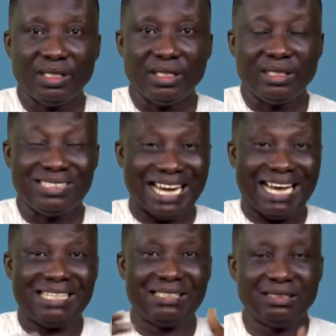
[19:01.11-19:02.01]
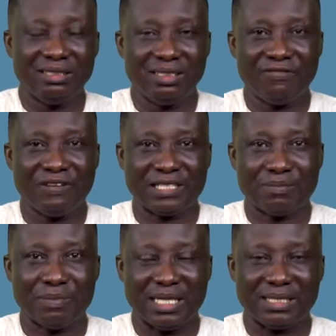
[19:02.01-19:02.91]
than the fat
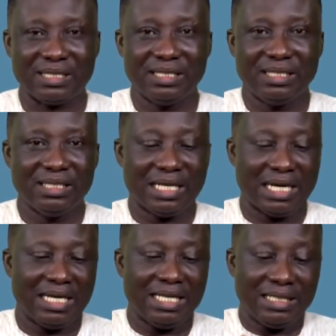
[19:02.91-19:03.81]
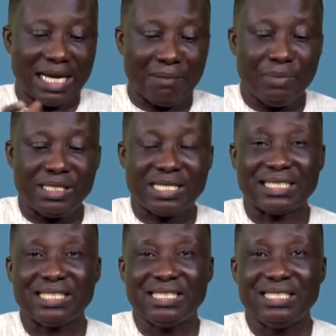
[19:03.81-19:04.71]
mass. That means
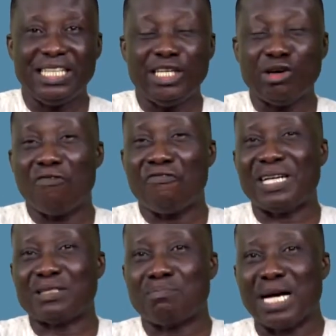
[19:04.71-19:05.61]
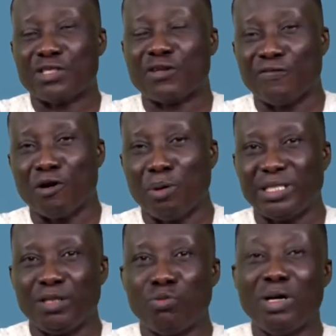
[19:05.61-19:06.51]
that the non-fat mass of your
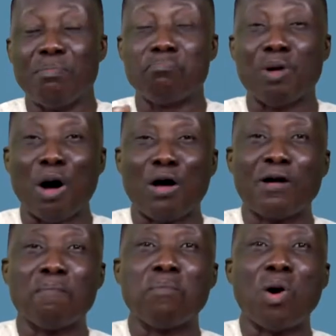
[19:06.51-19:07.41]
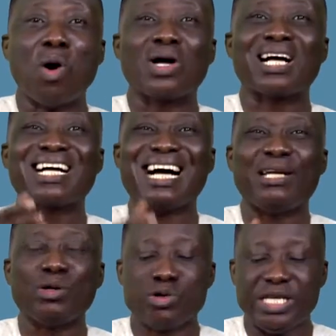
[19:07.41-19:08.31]
body will burn more
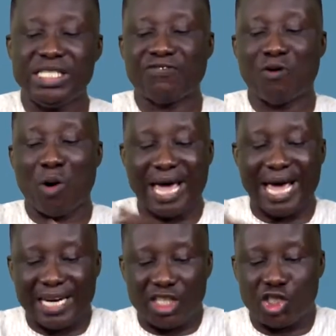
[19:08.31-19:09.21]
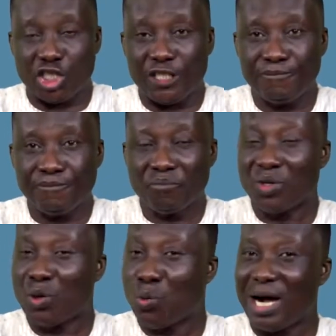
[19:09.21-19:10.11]
calories for energy,
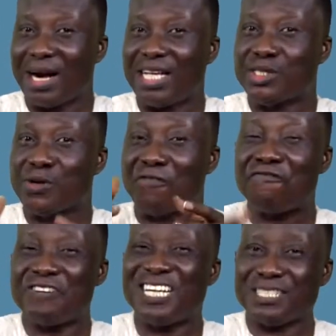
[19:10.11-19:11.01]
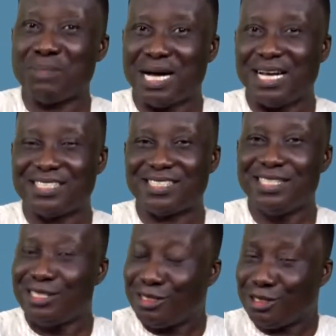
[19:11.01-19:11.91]
whereas your fat mass
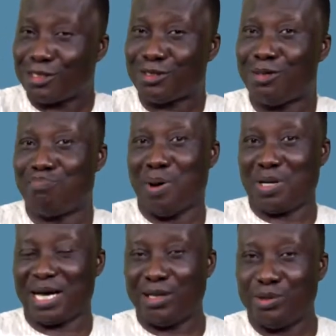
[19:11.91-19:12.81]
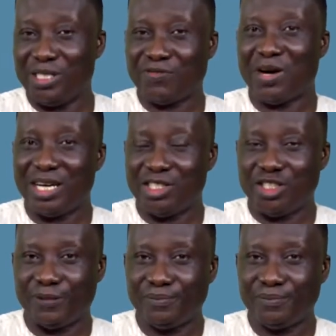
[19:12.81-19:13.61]
does not burn calories for energy.